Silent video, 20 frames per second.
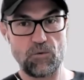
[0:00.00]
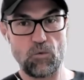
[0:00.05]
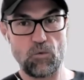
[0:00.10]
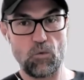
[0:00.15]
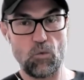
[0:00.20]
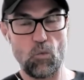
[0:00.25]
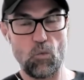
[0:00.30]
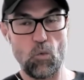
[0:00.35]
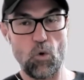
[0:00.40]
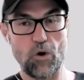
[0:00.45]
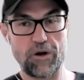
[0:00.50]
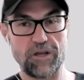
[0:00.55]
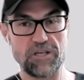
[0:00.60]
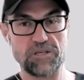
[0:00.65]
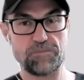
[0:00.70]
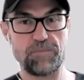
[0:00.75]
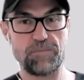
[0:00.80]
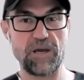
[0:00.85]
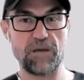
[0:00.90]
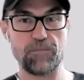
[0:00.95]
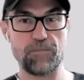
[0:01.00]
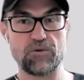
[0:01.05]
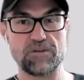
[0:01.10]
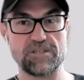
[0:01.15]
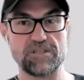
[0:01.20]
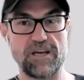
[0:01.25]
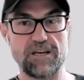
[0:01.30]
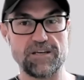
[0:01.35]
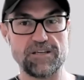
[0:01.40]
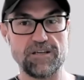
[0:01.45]
what is being
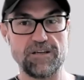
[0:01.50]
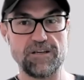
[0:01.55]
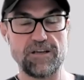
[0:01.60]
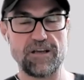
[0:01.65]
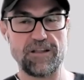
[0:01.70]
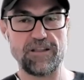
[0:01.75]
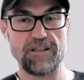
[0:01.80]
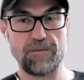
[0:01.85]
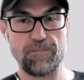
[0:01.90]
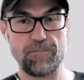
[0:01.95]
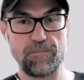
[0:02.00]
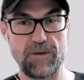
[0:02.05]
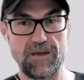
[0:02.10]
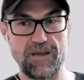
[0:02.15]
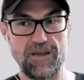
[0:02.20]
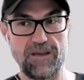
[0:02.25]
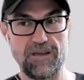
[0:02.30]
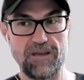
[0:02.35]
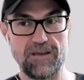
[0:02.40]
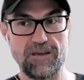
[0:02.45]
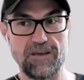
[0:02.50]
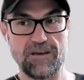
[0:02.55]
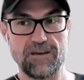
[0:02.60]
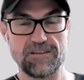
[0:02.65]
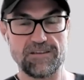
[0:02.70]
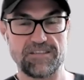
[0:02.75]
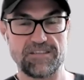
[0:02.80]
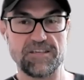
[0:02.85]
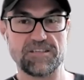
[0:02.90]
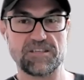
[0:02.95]
presented and then be
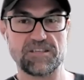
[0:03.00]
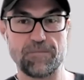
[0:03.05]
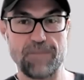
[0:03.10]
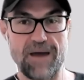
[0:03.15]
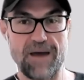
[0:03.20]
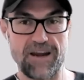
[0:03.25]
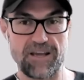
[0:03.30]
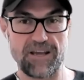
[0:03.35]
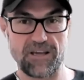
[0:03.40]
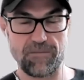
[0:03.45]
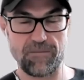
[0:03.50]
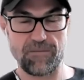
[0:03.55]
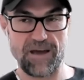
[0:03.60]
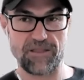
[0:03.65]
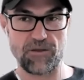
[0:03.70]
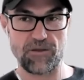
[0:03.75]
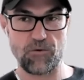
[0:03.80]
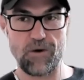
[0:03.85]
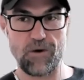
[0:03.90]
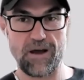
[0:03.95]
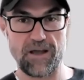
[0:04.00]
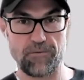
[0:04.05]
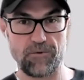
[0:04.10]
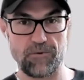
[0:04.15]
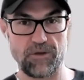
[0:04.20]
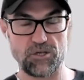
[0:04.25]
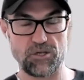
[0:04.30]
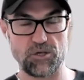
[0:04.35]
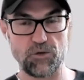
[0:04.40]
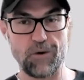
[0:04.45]
systematic about the way in
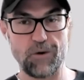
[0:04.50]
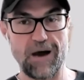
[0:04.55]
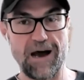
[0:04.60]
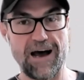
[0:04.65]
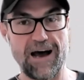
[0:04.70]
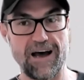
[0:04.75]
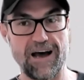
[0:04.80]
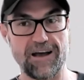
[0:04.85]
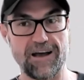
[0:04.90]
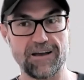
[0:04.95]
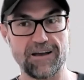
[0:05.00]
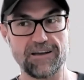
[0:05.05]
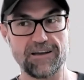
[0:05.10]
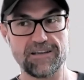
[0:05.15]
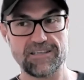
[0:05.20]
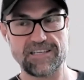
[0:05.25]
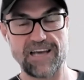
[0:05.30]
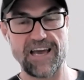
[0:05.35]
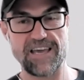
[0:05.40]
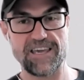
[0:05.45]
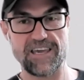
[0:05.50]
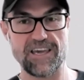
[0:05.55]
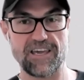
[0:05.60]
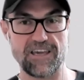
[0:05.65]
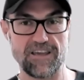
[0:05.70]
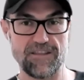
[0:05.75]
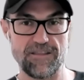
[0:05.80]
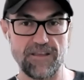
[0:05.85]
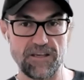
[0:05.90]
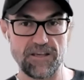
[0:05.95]
which you are taking
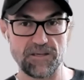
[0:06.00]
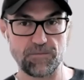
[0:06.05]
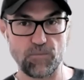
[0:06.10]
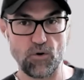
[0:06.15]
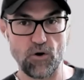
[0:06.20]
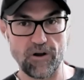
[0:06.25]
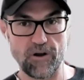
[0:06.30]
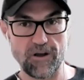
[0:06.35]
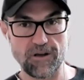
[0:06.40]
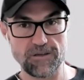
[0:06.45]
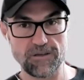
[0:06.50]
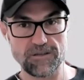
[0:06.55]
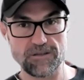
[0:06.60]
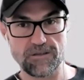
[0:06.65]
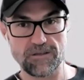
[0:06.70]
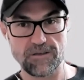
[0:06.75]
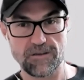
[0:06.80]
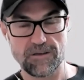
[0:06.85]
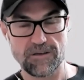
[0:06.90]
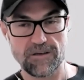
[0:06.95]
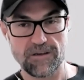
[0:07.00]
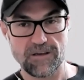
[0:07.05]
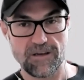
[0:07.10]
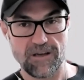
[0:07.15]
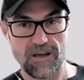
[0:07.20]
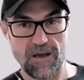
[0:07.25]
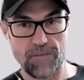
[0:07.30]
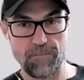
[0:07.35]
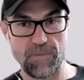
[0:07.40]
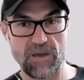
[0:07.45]
in these products
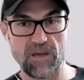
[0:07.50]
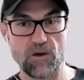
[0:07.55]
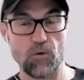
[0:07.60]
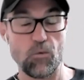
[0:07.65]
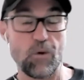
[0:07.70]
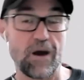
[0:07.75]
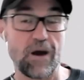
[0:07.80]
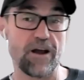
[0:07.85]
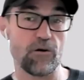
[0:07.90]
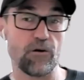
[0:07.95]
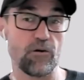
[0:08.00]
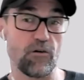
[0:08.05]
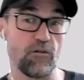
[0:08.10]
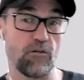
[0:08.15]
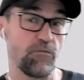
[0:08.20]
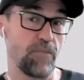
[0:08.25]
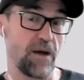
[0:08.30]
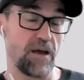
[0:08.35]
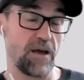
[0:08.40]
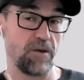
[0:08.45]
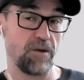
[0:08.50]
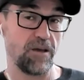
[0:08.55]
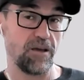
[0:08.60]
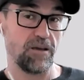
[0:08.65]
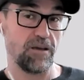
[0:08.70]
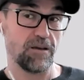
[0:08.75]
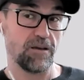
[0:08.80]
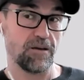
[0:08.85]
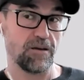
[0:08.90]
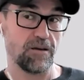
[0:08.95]
and be aware of maybe